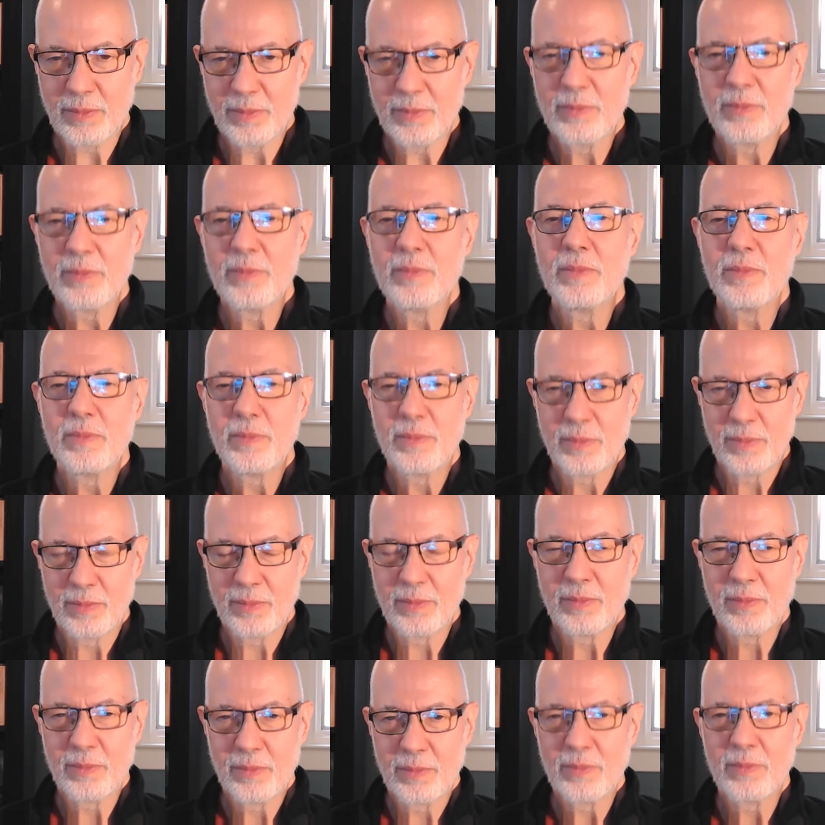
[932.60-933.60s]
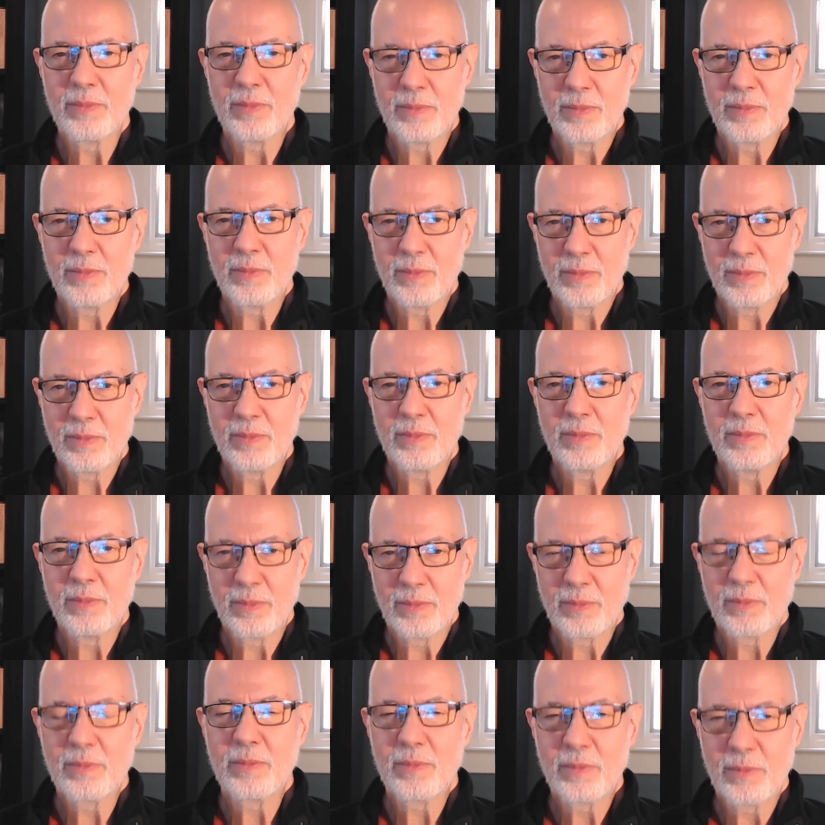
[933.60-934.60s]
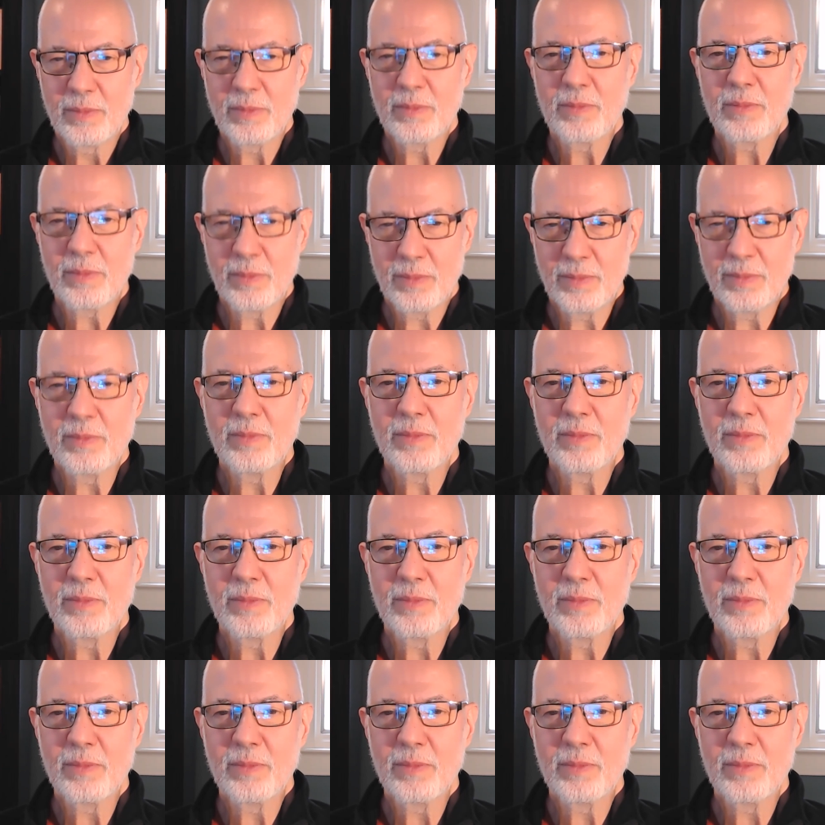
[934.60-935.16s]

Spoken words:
That's not the case. It's 4 times as much. The